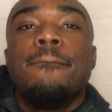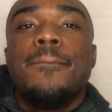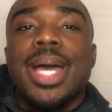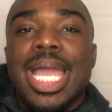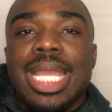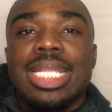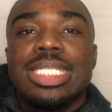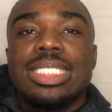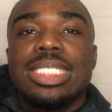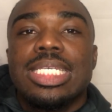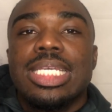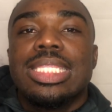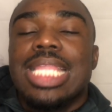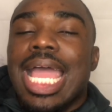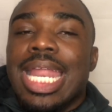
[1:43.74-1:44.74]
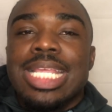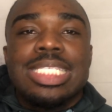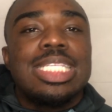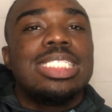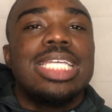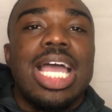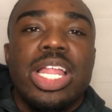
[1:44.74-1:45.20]
But that is
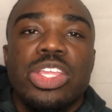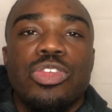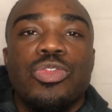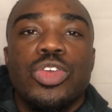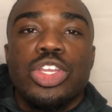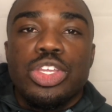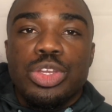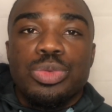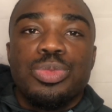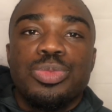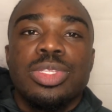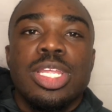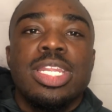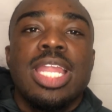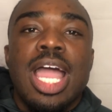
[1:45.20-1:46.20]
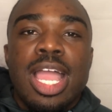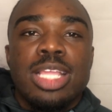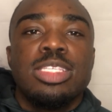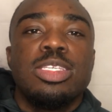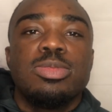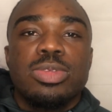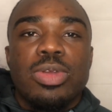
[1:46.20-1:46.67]
the challenge for you, the
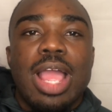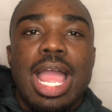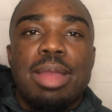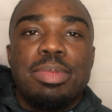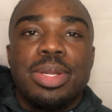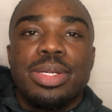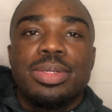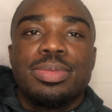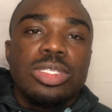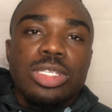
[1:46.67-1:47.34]
non-subscriber.